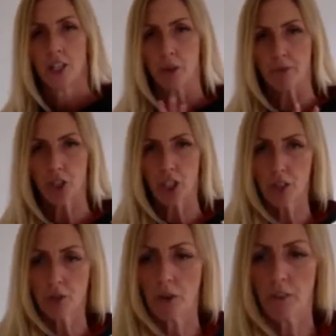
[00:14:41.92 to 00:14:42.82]
So I'm just going
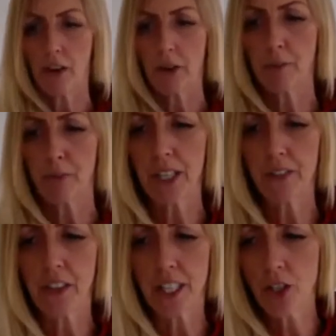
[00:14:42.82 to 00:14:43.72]
to very
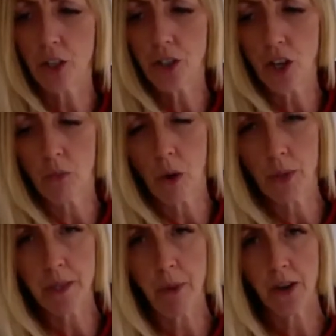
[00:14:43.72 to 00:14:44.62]
briefly touch on what
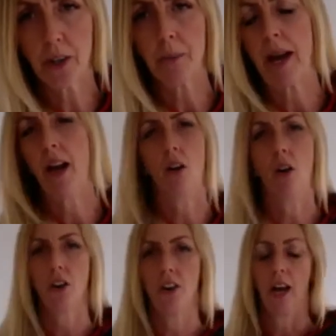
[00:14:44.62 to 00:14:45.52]
we spoke about
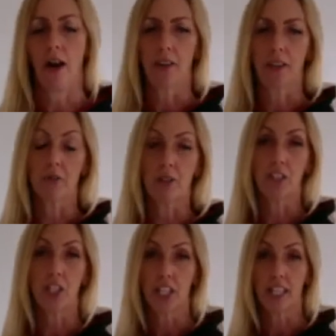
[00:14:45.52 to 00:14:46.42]
on, I think it was
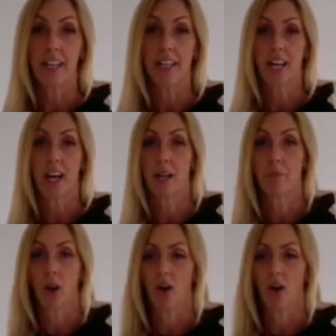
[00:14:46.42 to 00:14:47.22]
virtually an entire